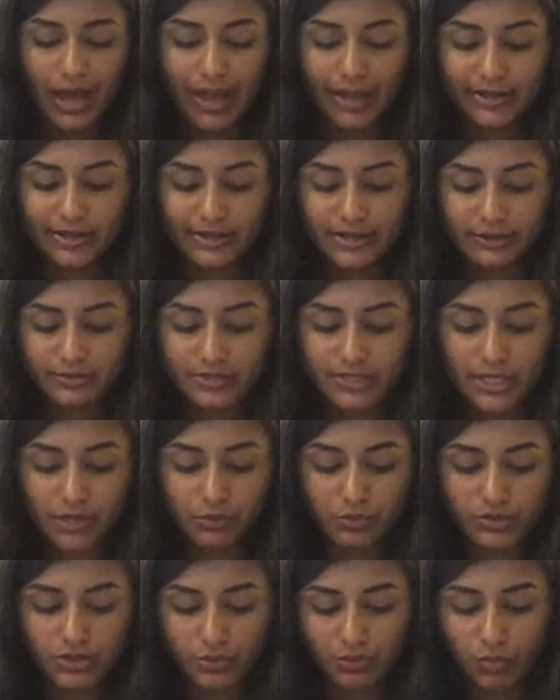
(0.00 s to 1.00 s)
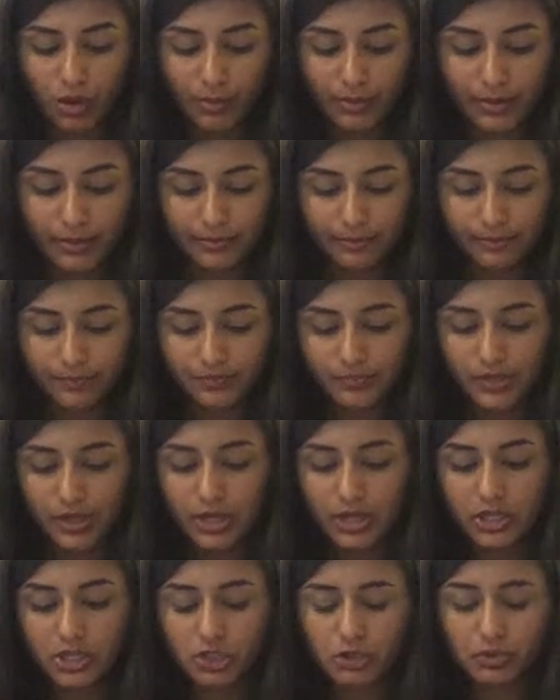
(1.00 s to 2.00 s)
I could now see it was a woman.
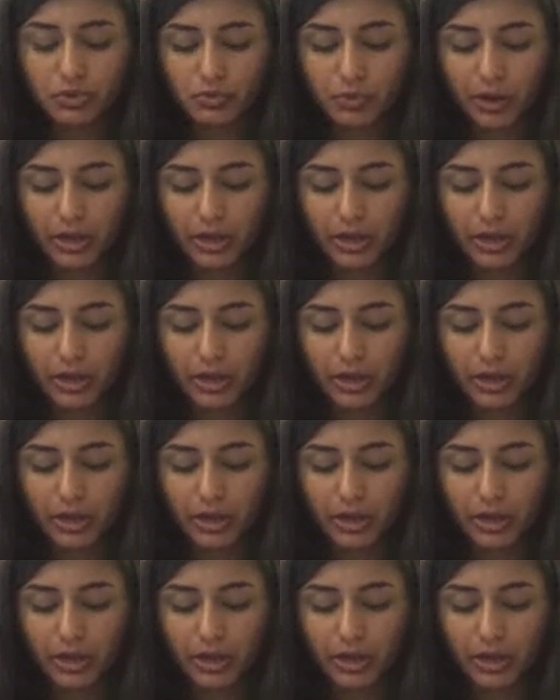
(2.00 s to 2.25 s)
She was